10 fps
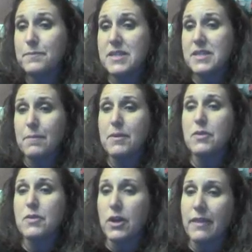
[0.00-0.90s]
to get me
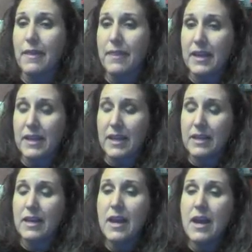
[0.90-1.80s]
the work that they need